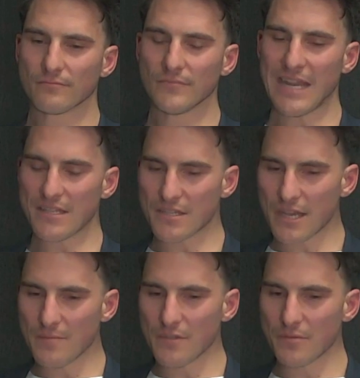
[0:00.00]
and it
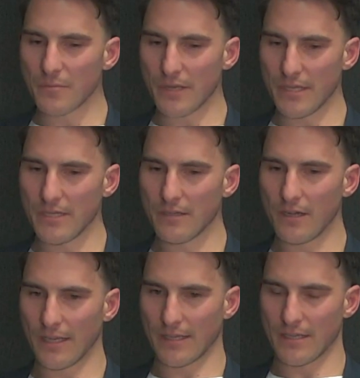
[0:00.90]
seems to be,
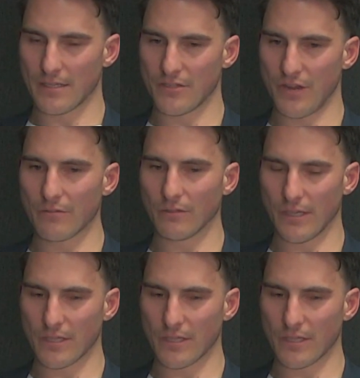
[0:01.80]
I guess, generally,